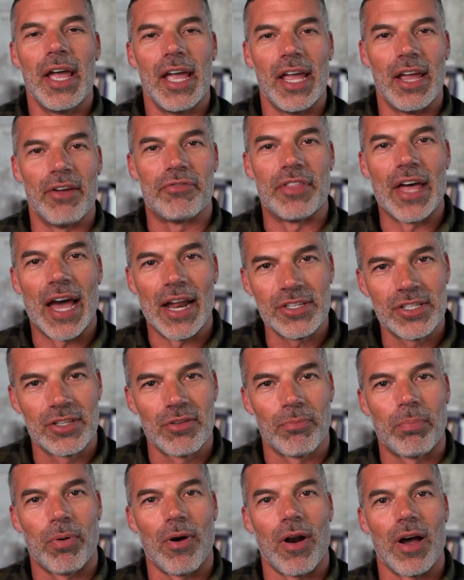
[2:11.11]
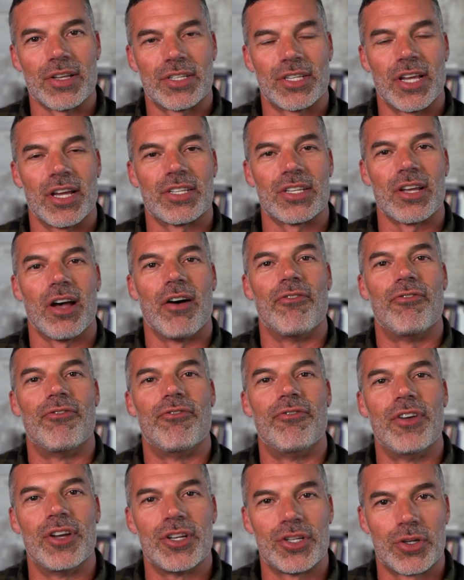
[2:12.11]
If that is the process of
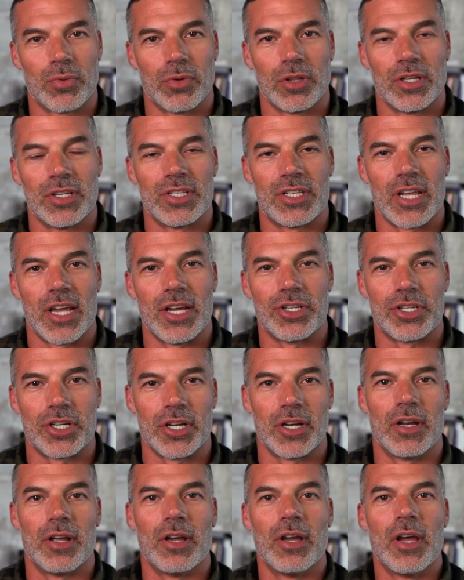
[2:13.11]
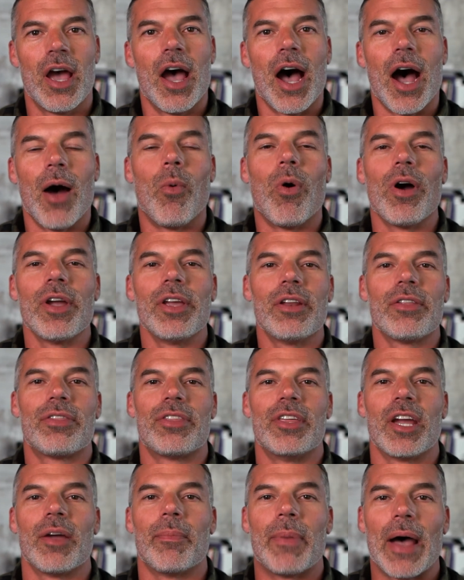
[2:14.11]
visualization, I want you to
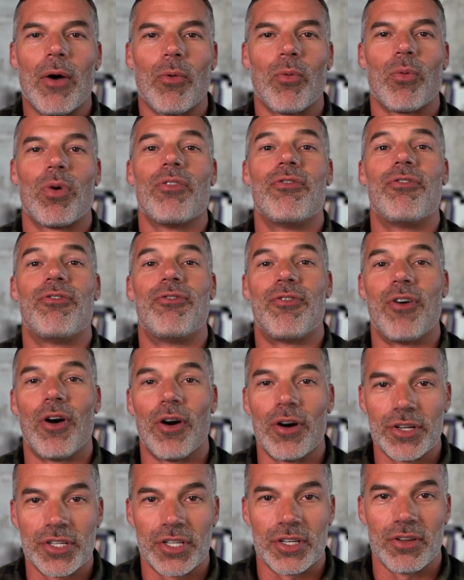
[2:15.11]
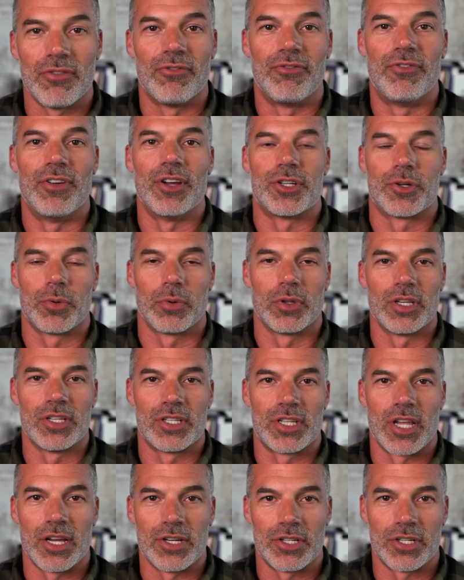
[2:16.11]
think about reverse
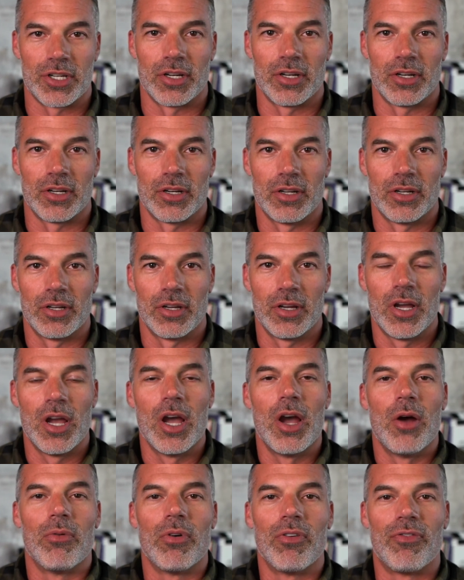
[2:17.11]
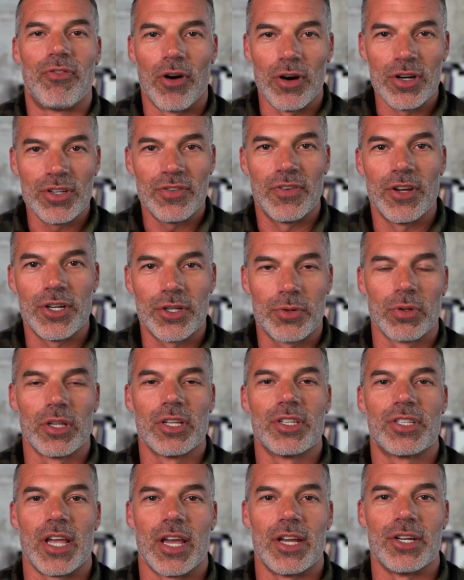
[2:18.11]
visualization. Reverse
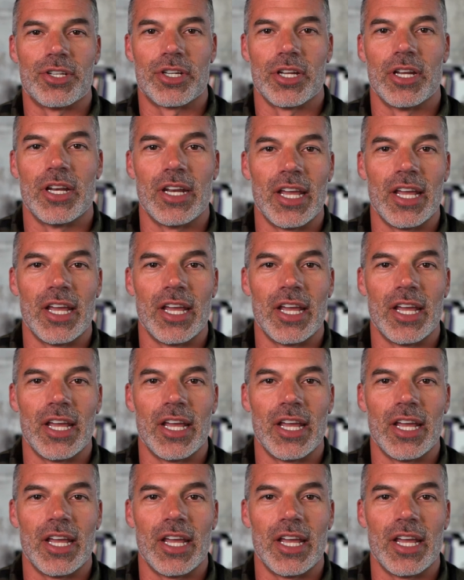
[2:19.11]
visualization